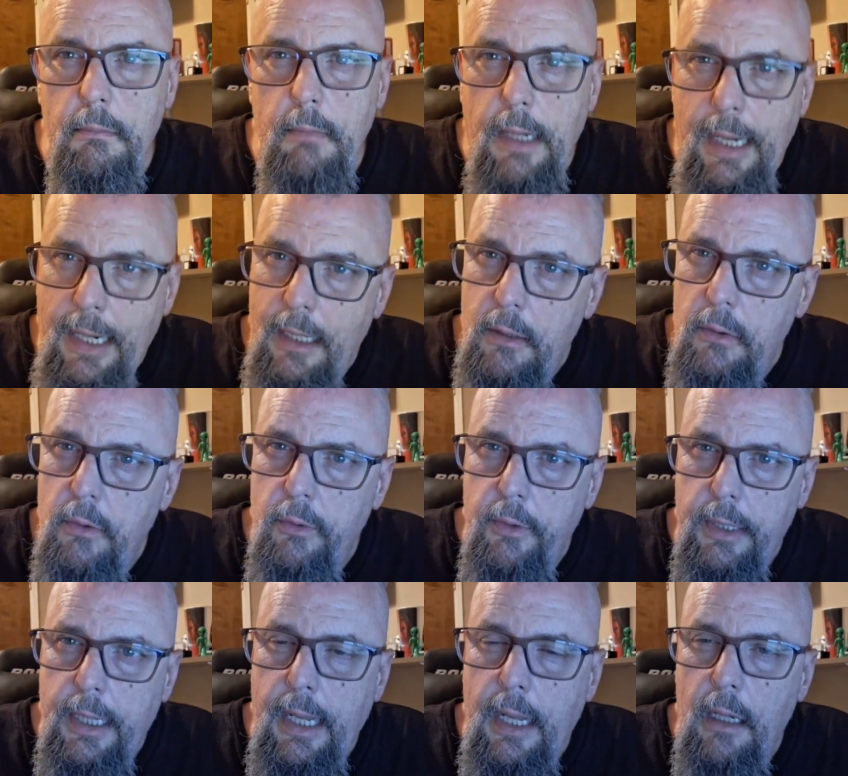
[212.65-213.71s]
handle the
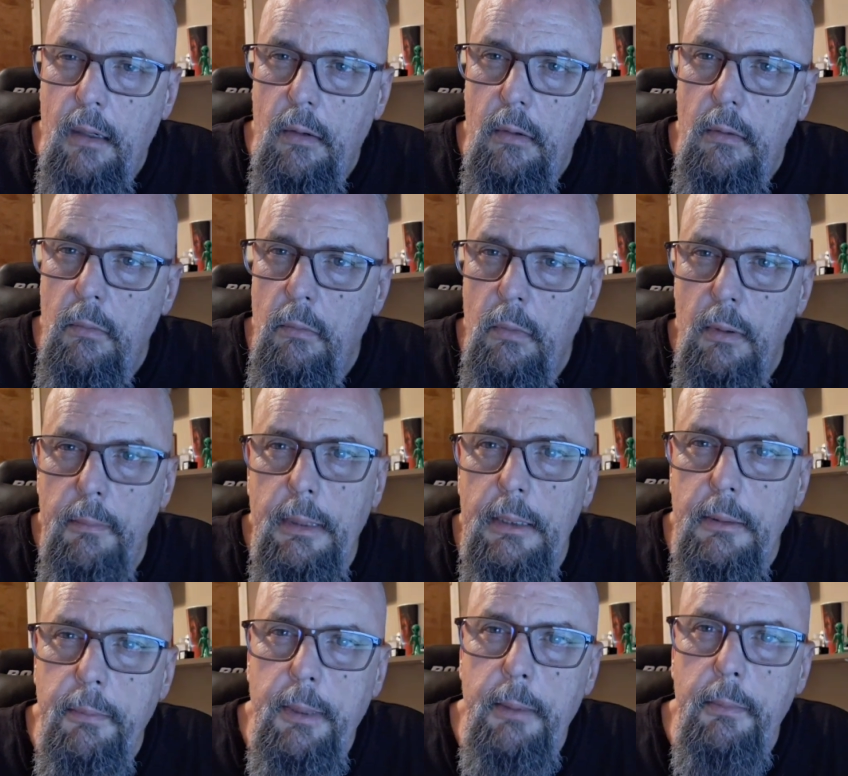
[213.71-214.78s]
cattle? What about
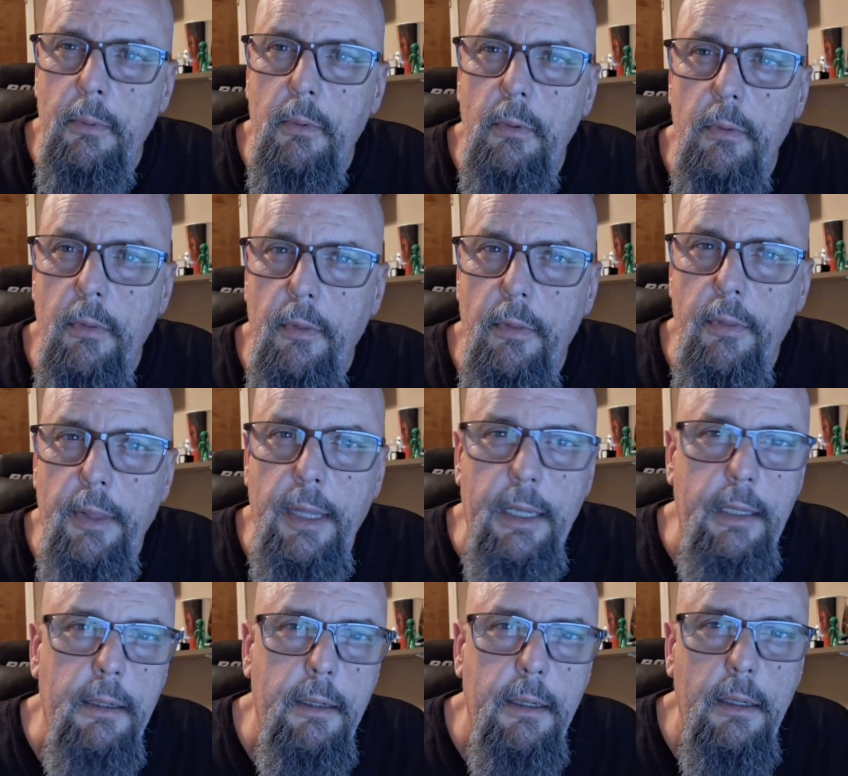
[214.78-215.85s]
the people
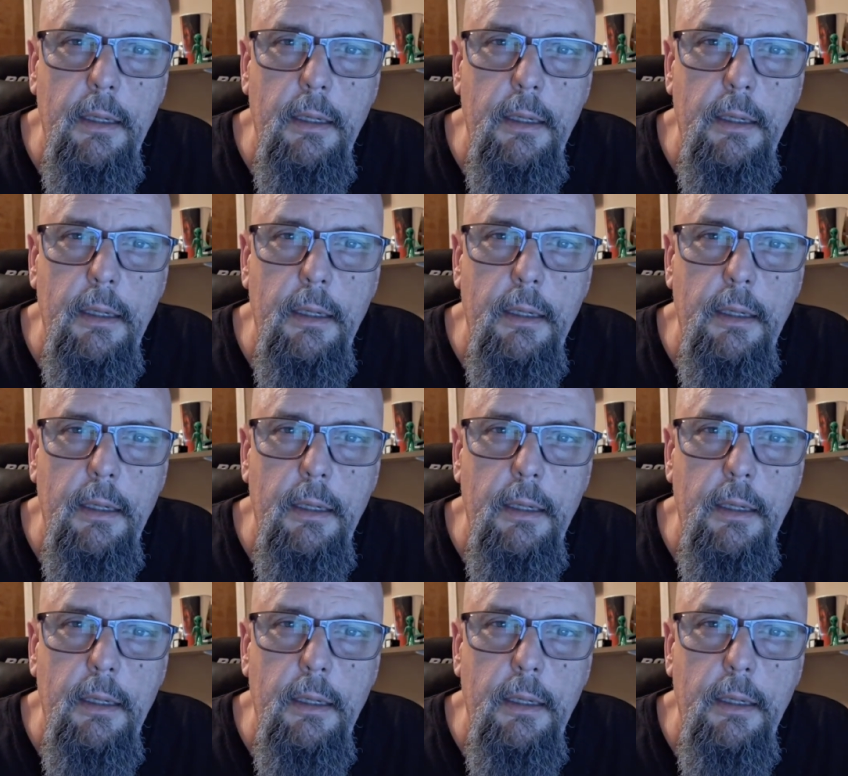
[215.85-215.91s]
that